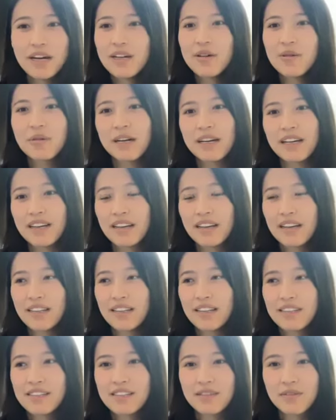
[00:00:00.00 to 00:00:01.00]
right away,
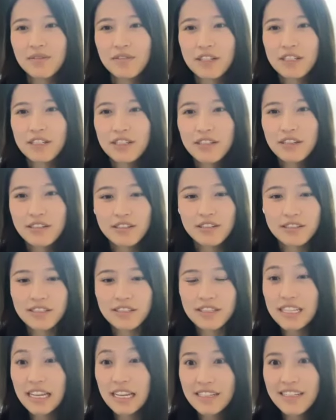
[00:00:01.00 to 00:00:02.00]
it's
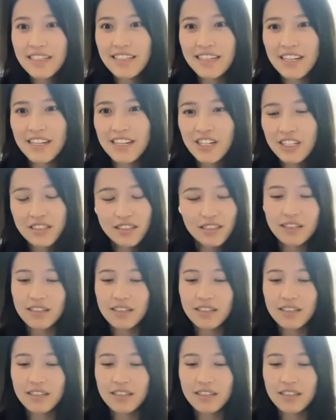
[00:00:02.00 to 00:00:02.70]
visitors' destination.